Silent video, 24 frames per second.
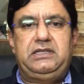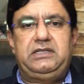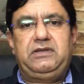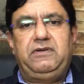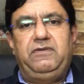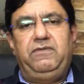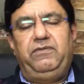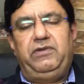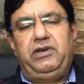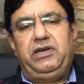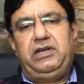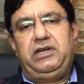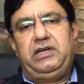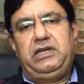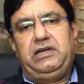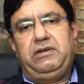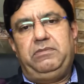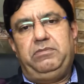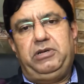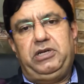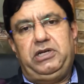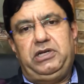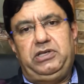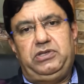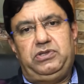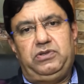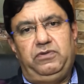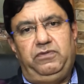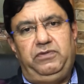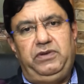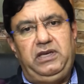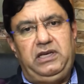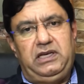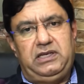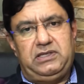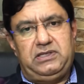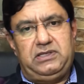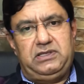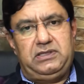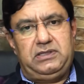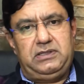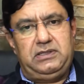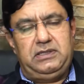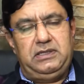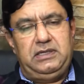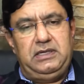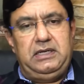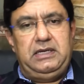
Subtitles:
somewhere in mid-esophagus,